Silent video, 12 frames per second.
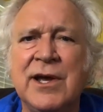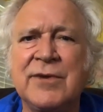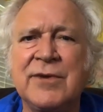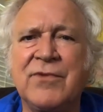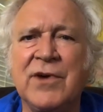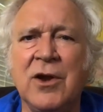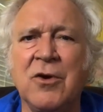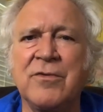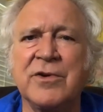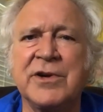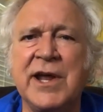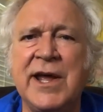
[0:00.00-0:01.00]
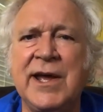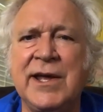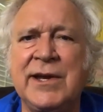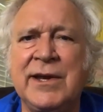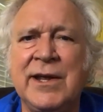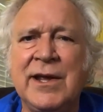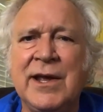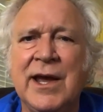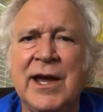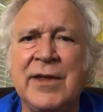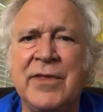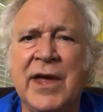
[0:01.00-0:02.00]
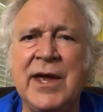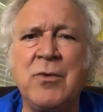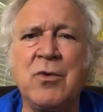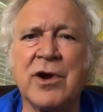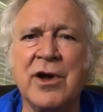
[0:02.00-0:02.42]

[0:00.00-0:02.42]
and fell over dead. And they